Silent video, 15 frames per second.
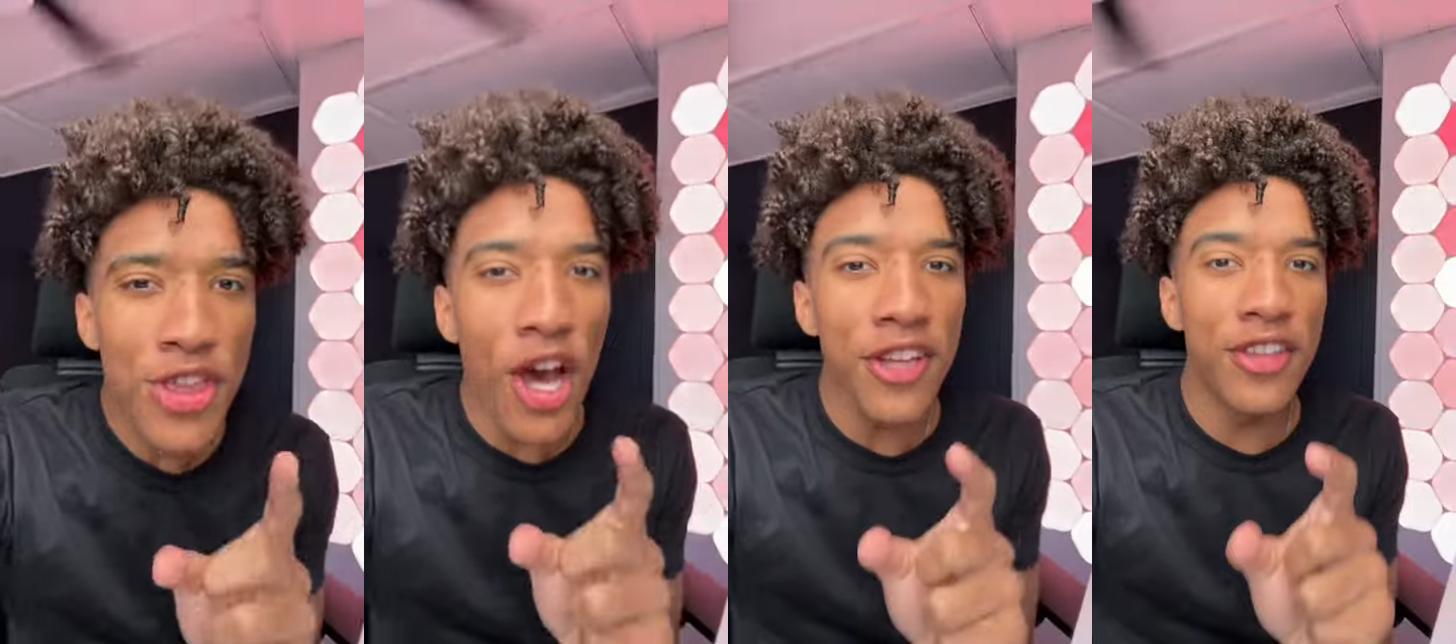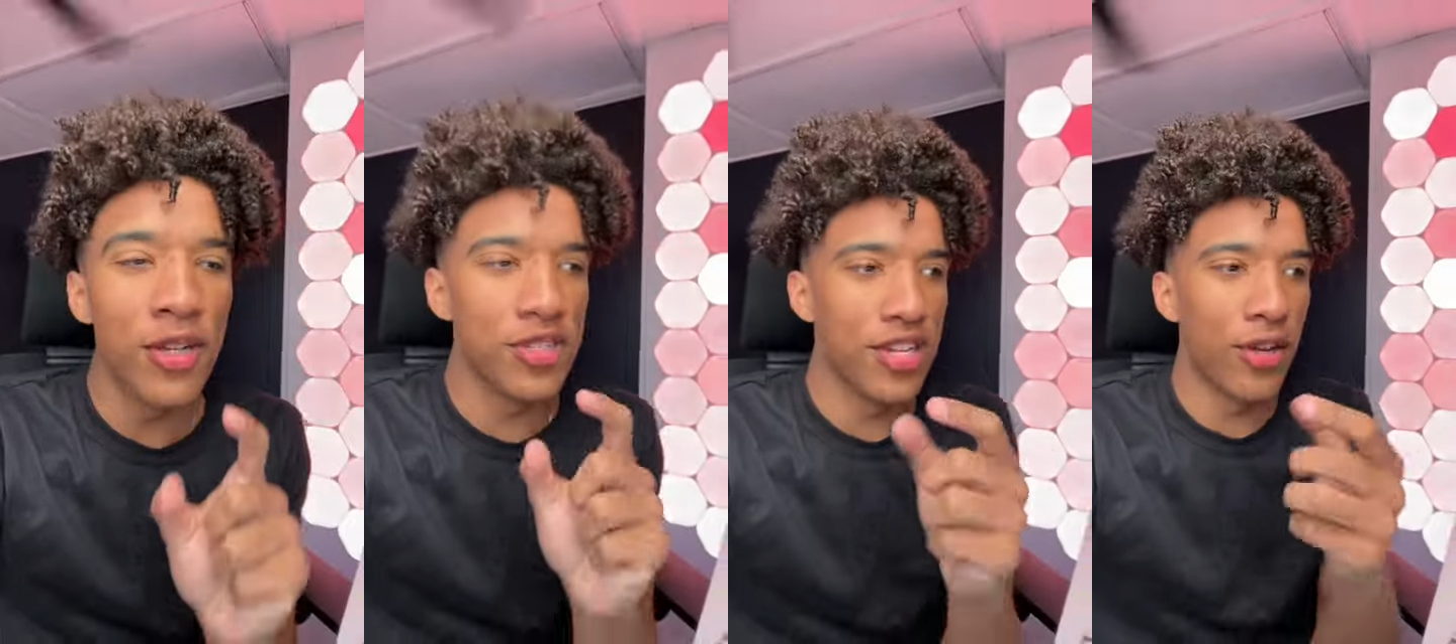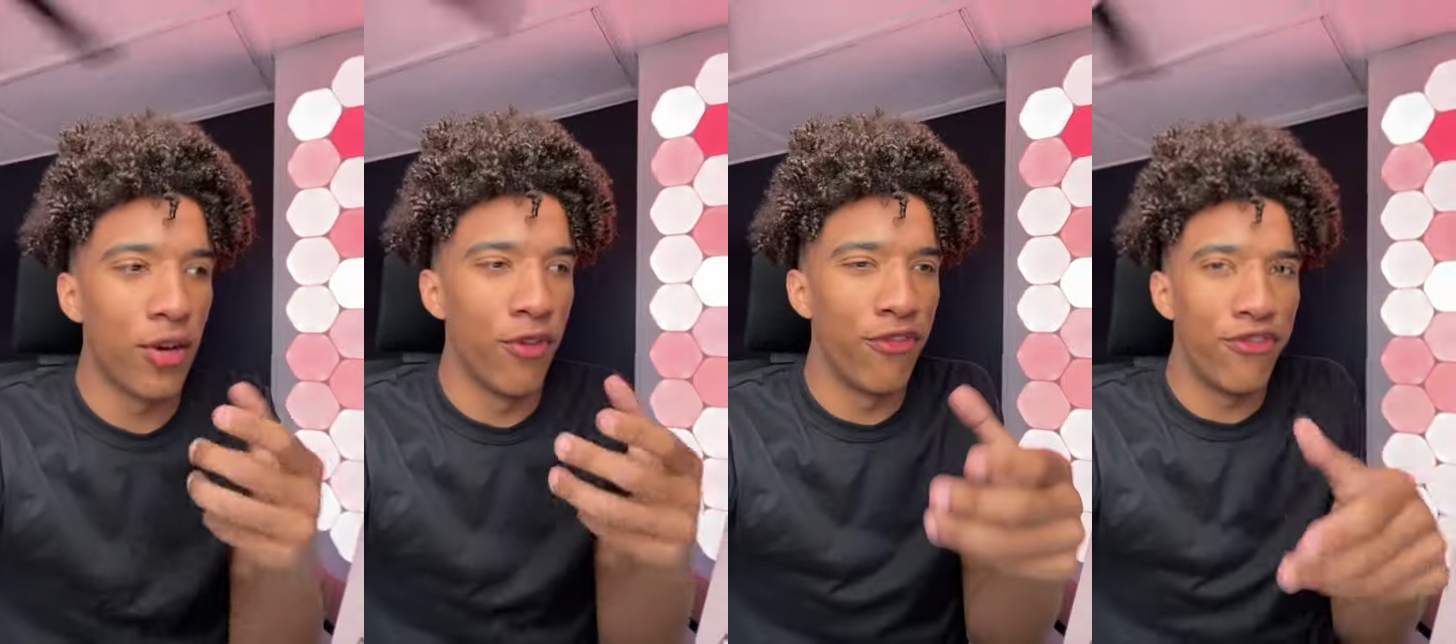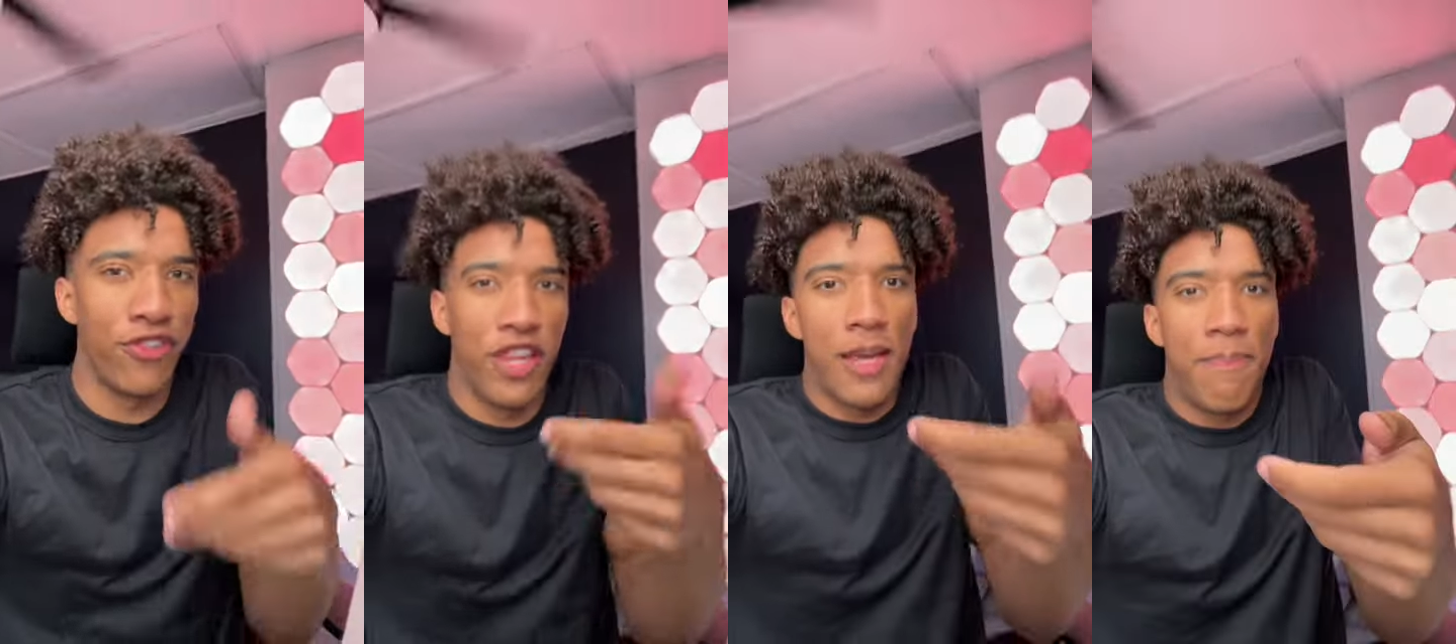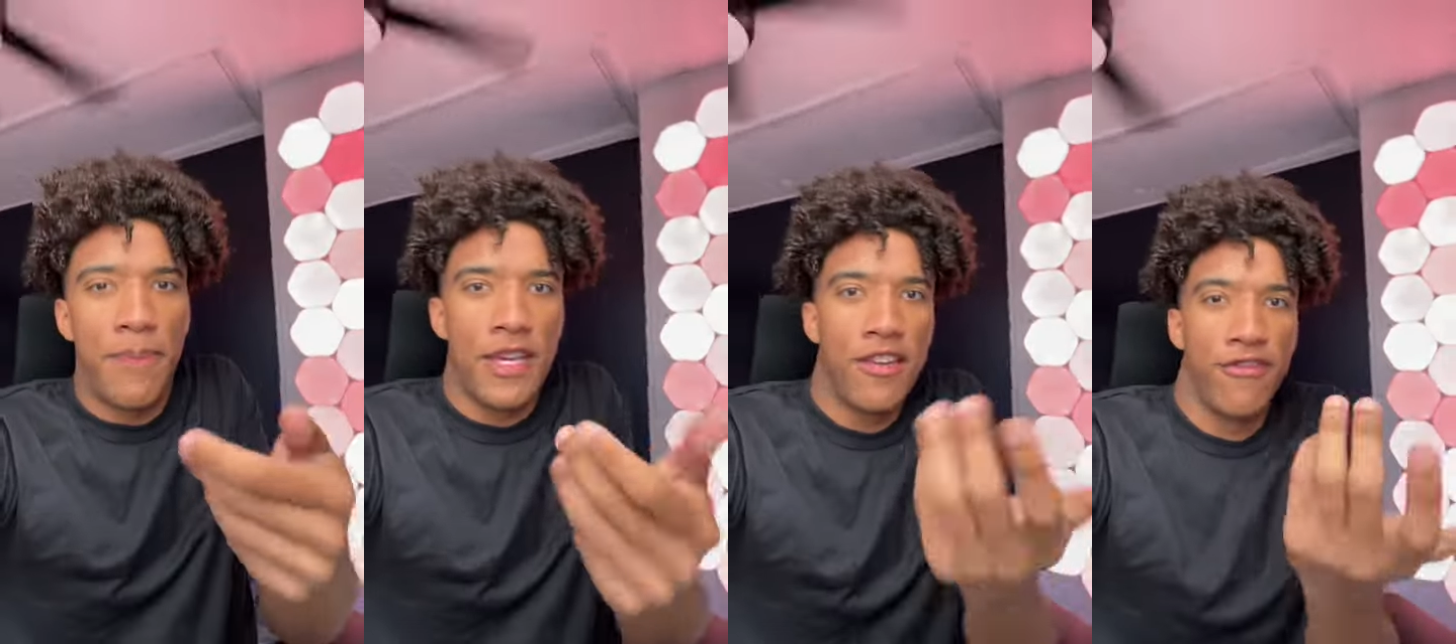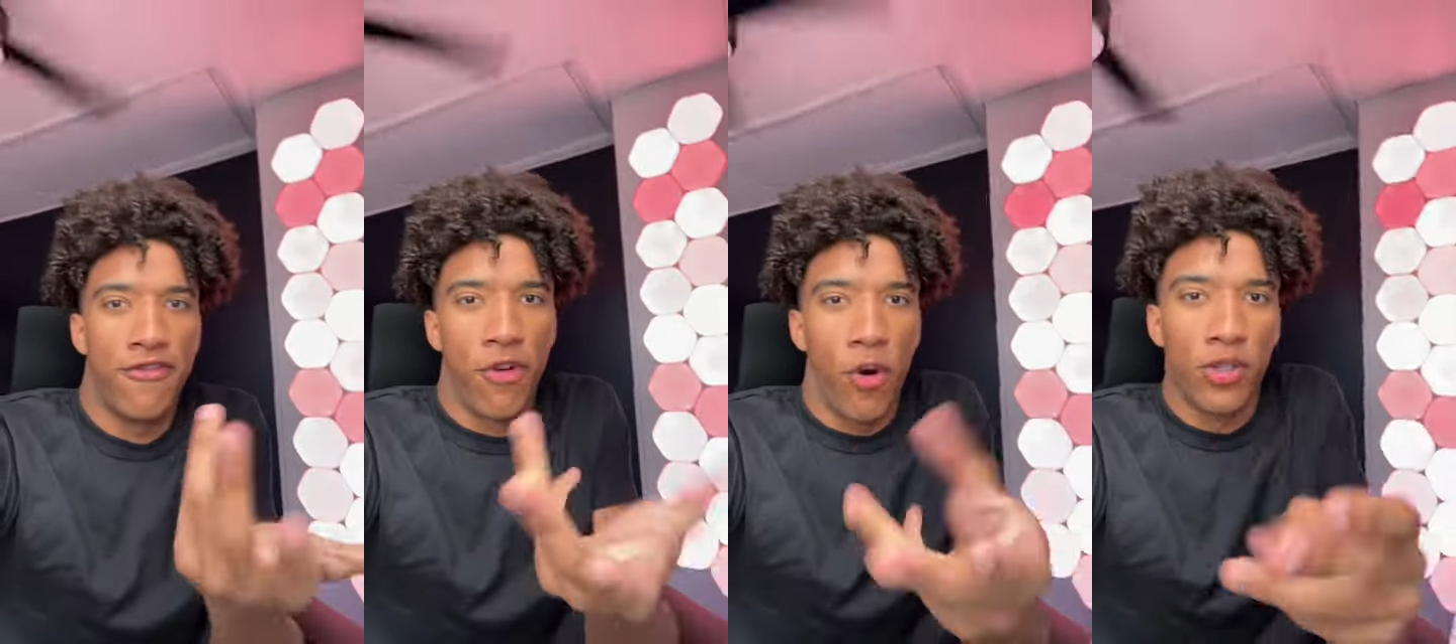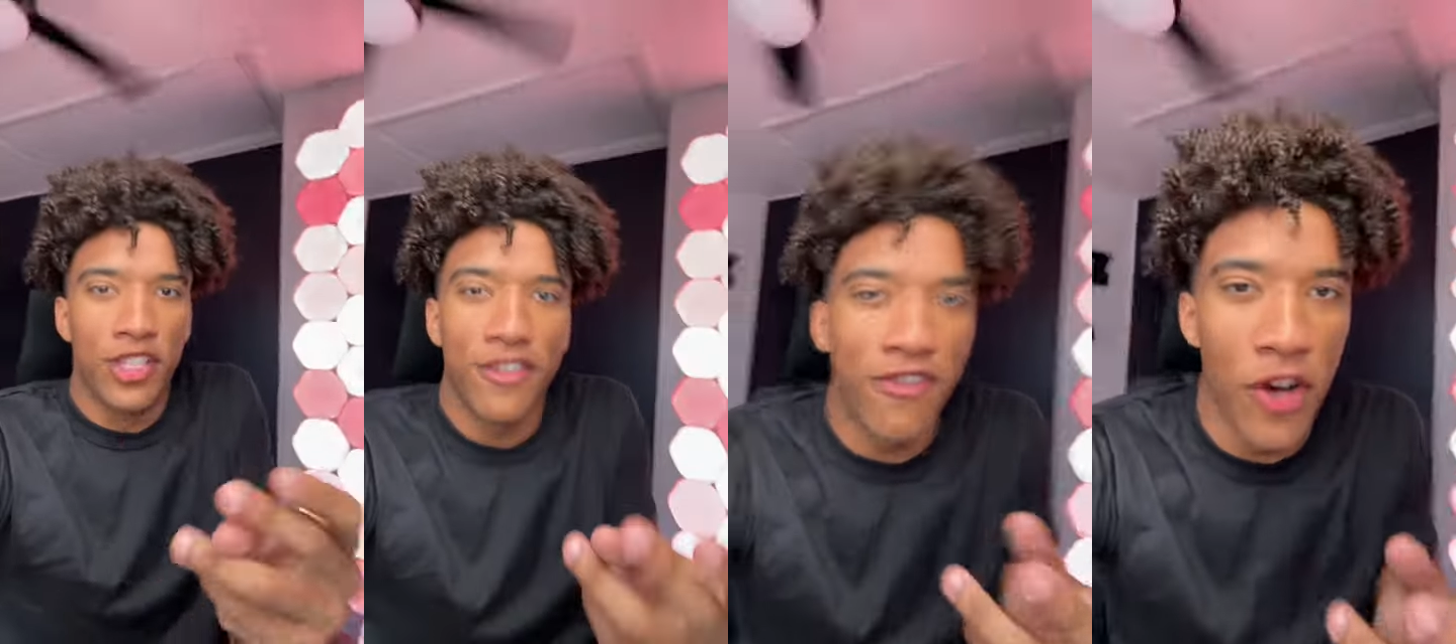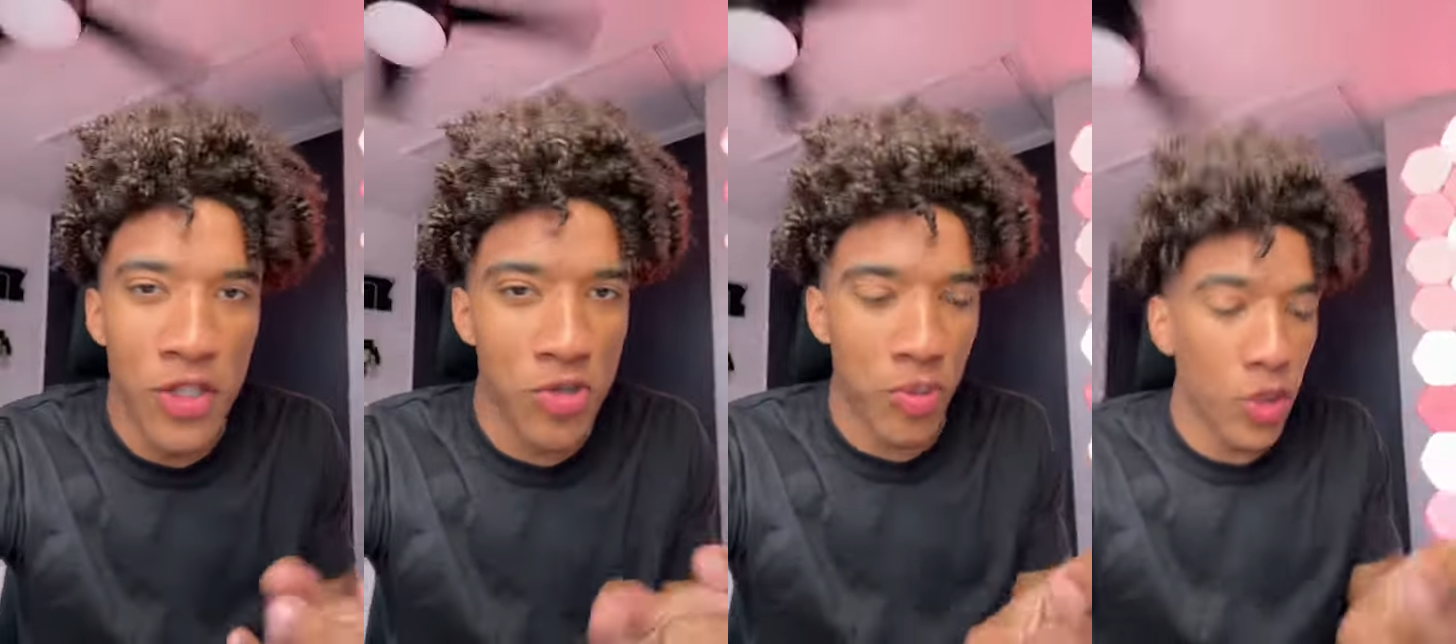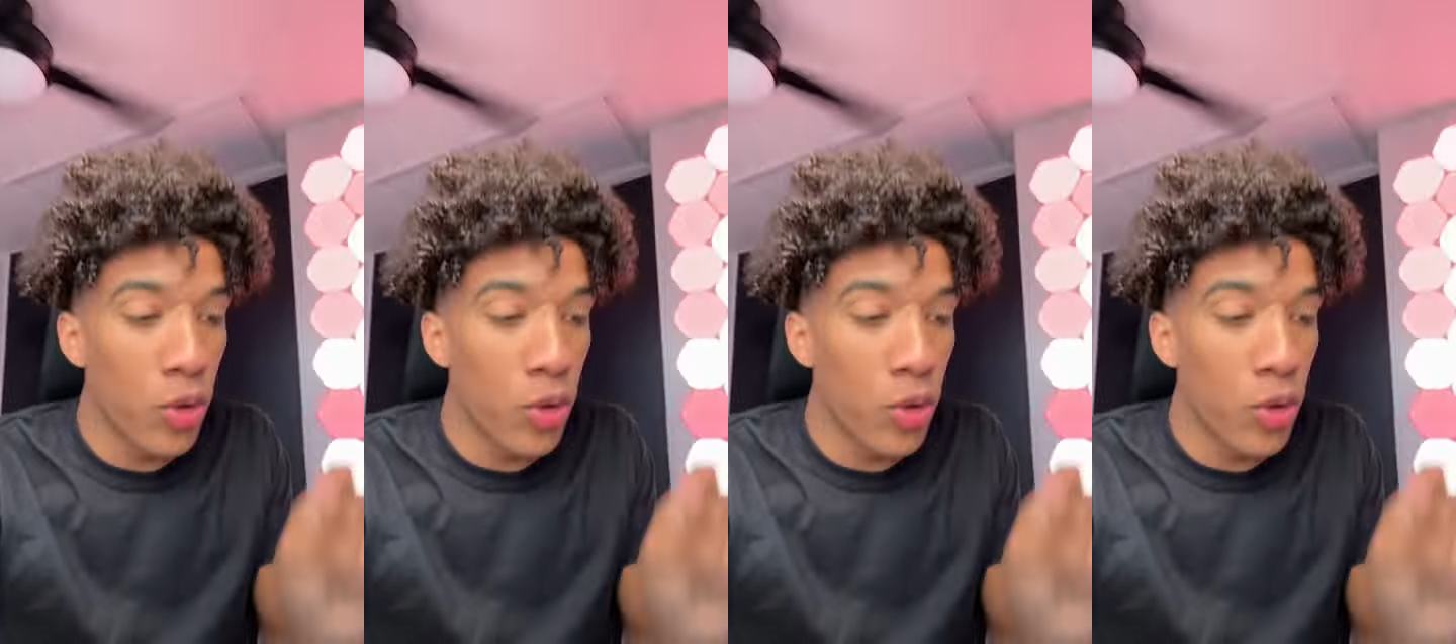thought those little flippy, foldy phones were